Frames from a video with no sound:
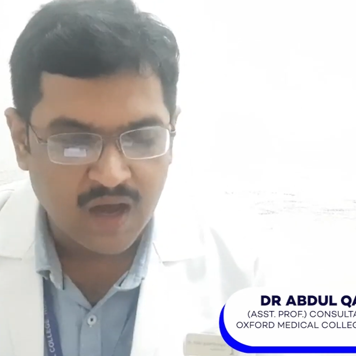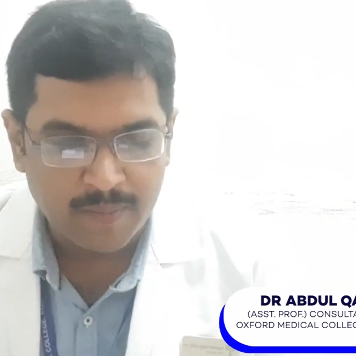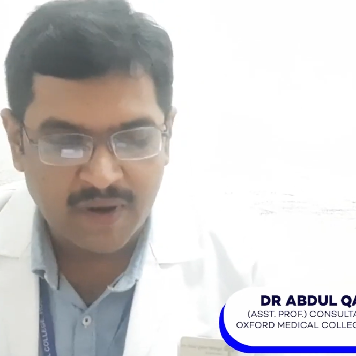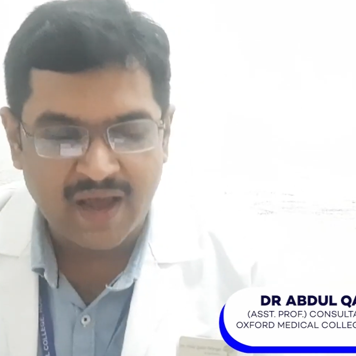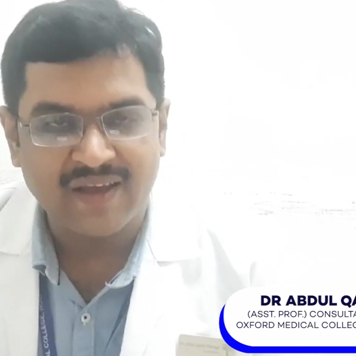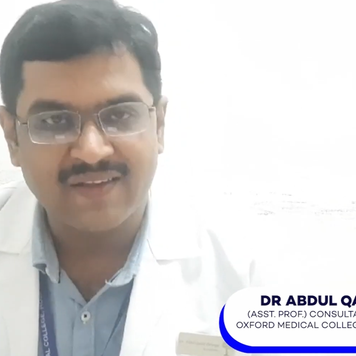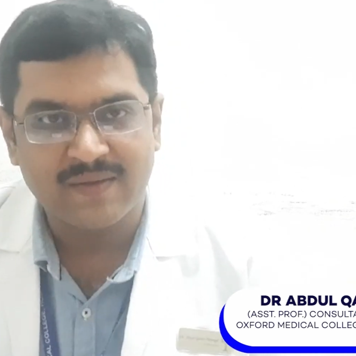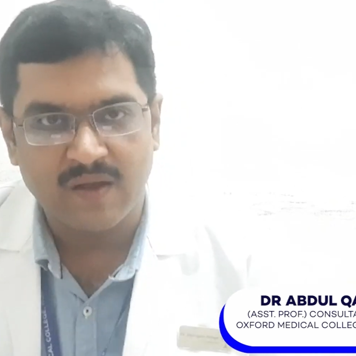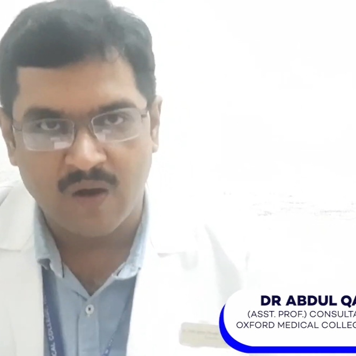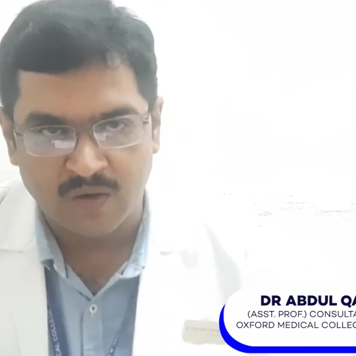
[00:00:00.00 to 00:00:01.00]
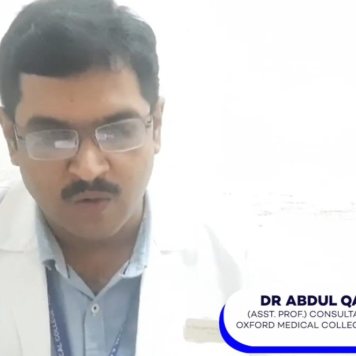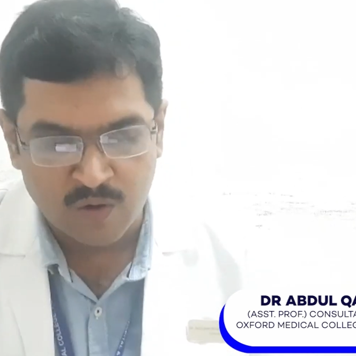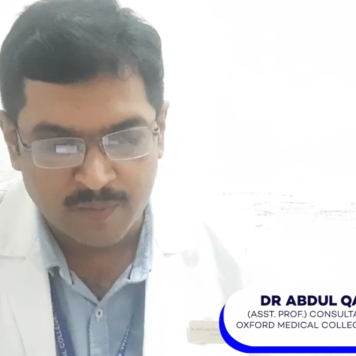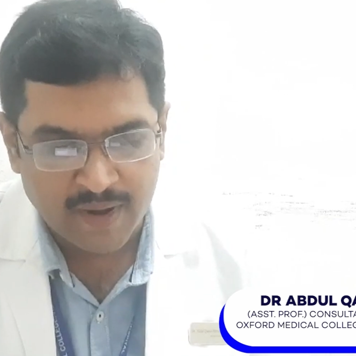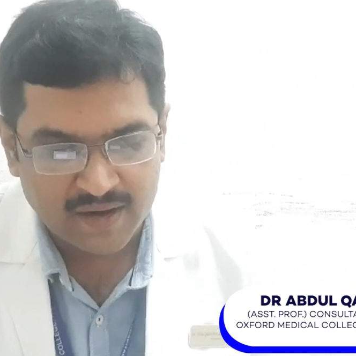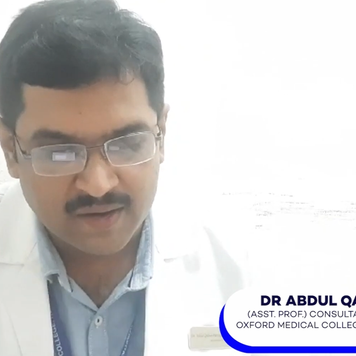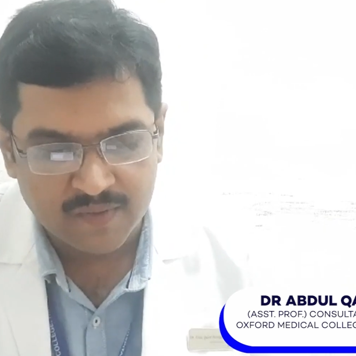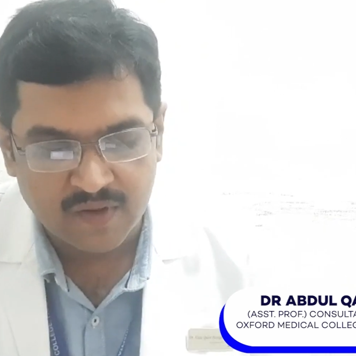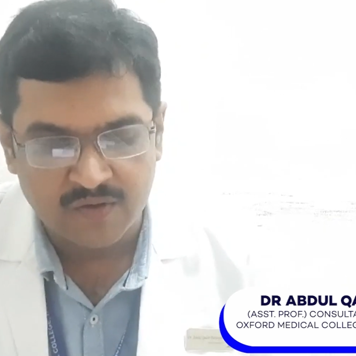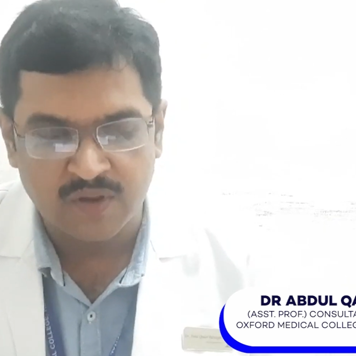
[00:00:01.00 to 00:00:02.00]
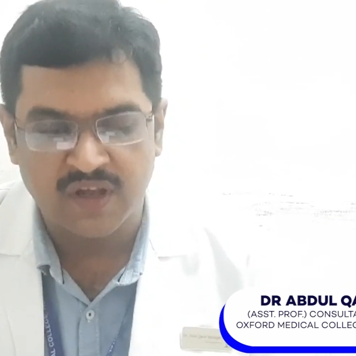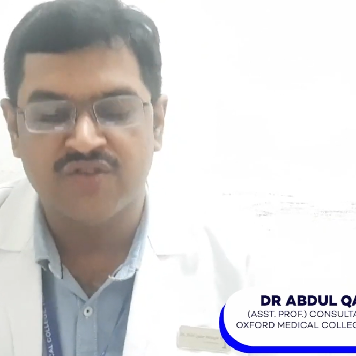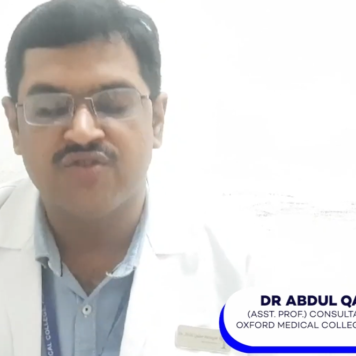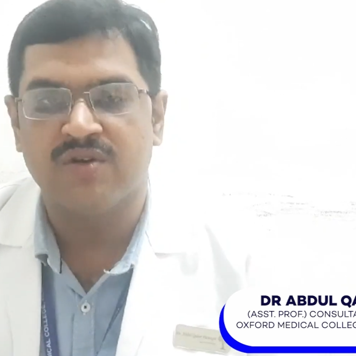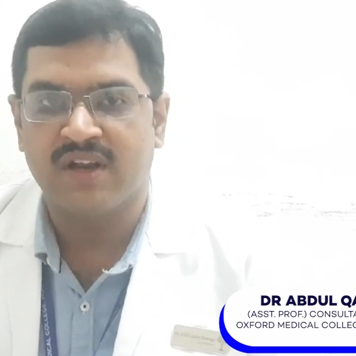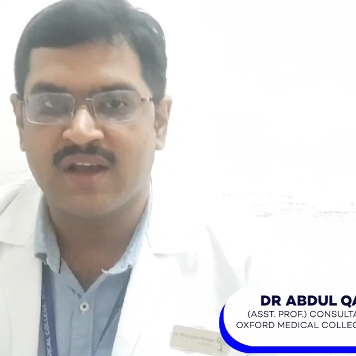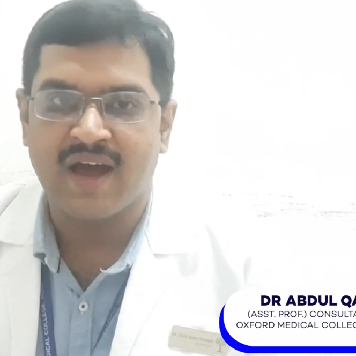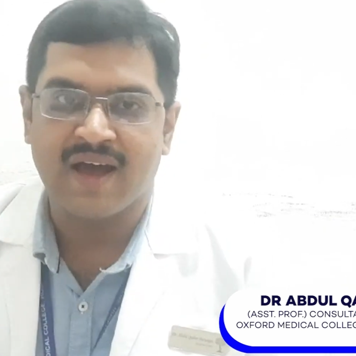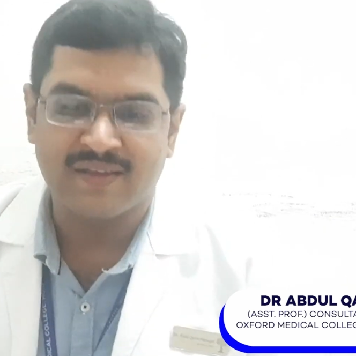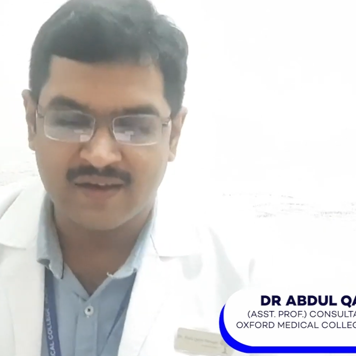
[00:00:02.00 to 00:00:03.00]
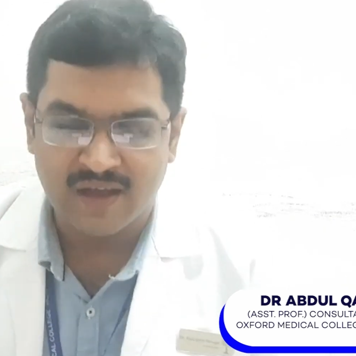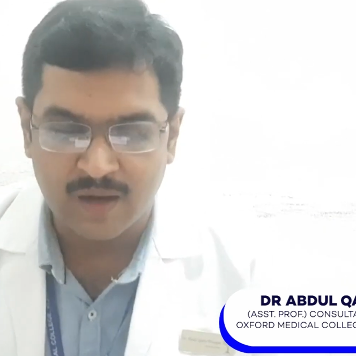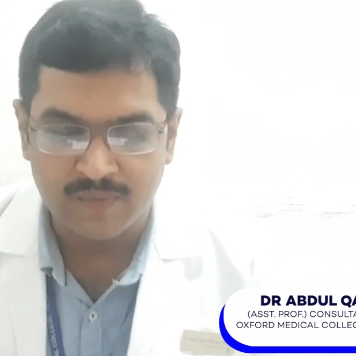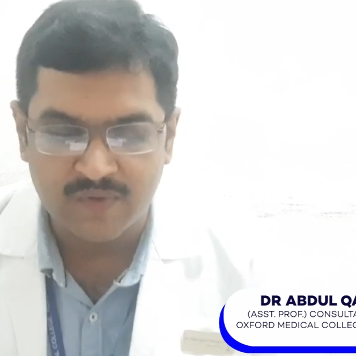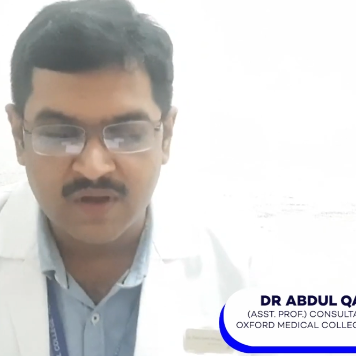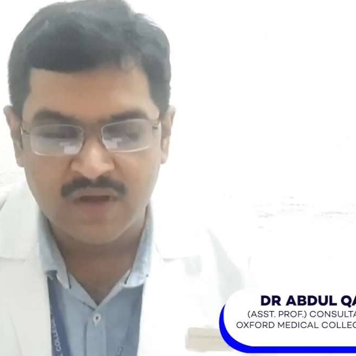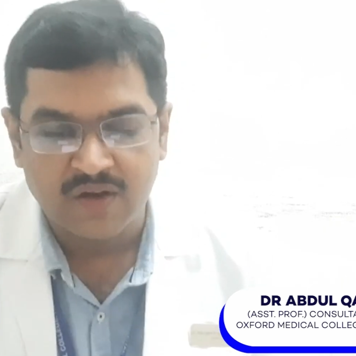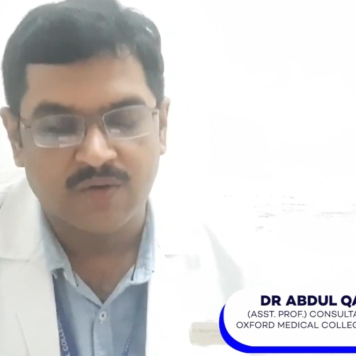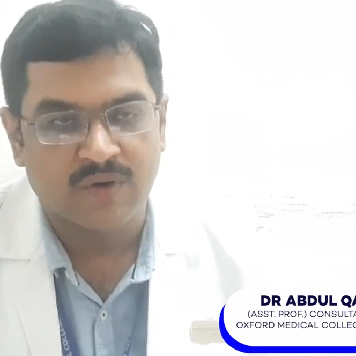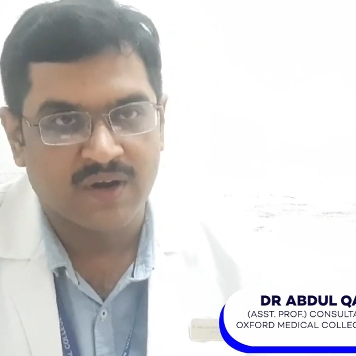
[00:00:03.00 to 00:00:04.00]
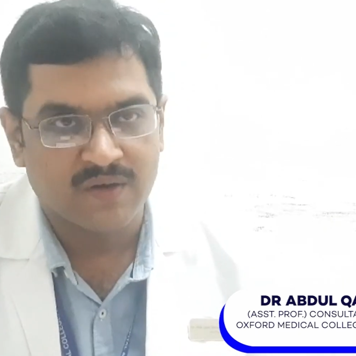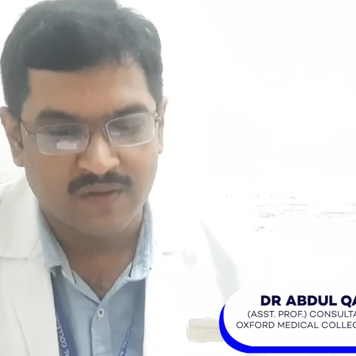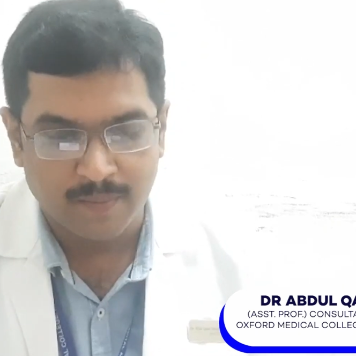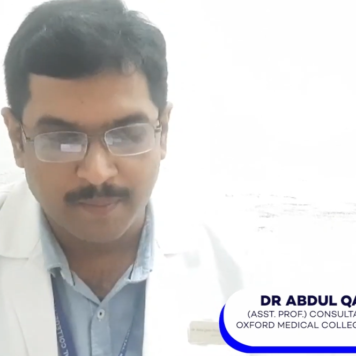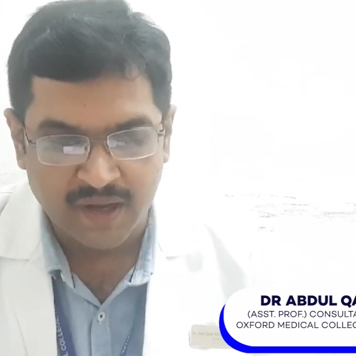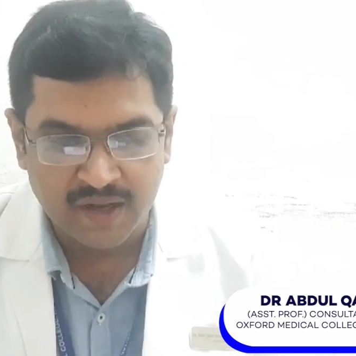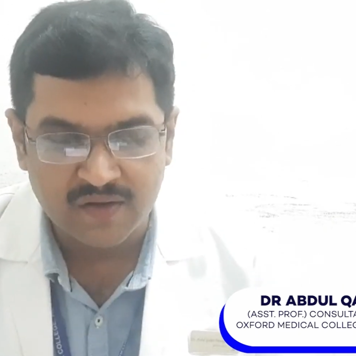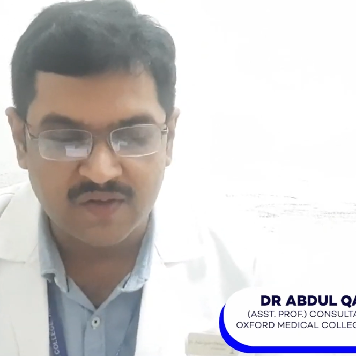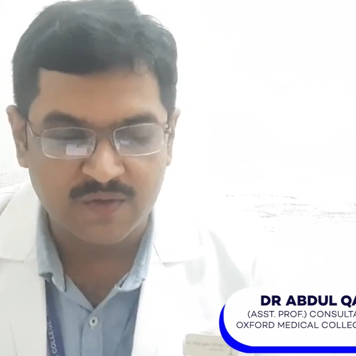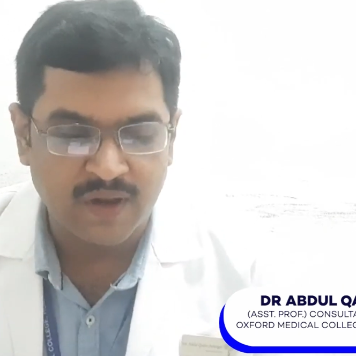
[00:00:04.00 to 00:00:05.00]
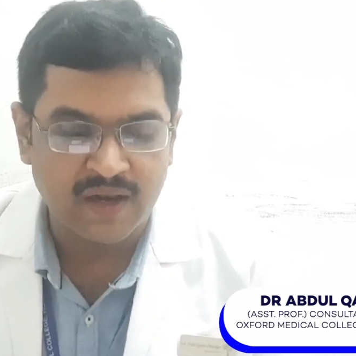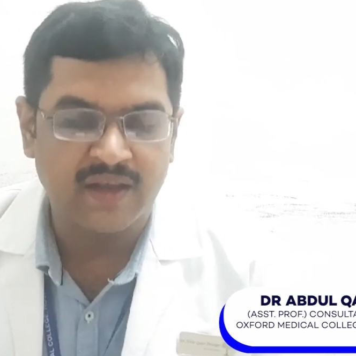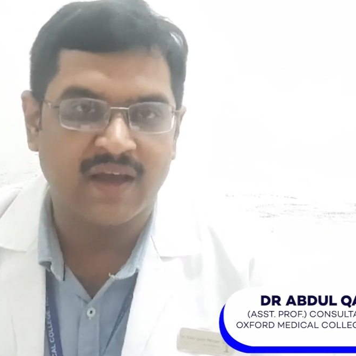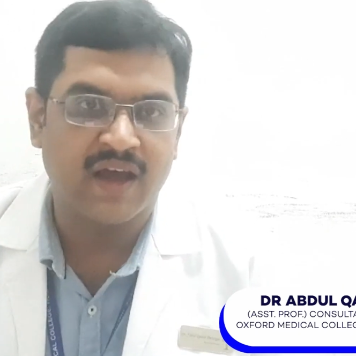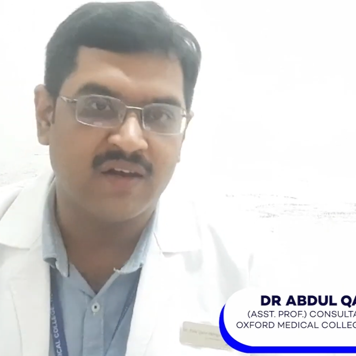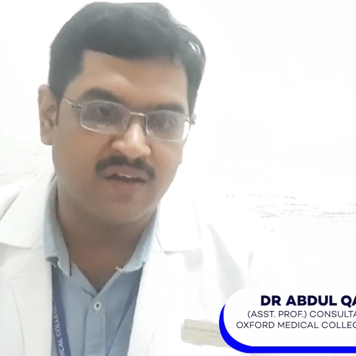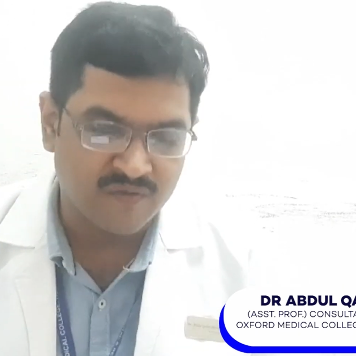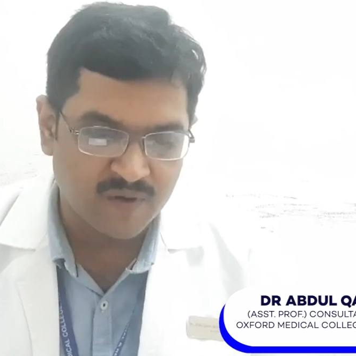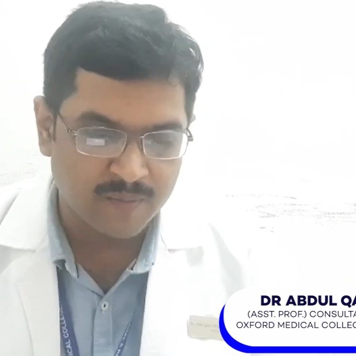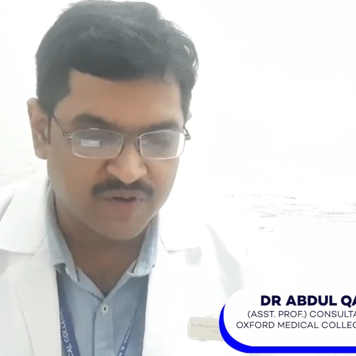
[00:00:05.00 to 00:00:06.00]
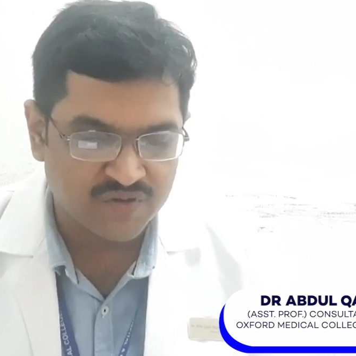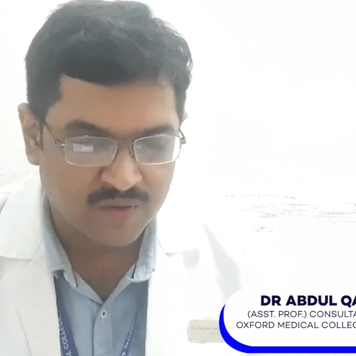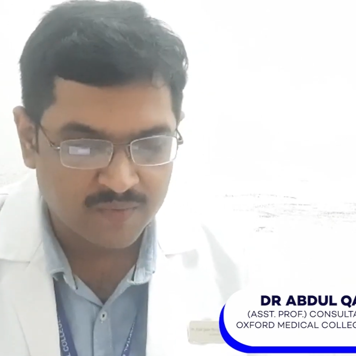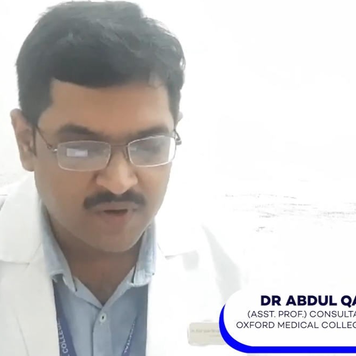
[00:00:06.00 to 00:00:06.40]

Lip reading: Apply ice or cold pack to the injured area as it helps to reduce the pain, swelling, and inflammation.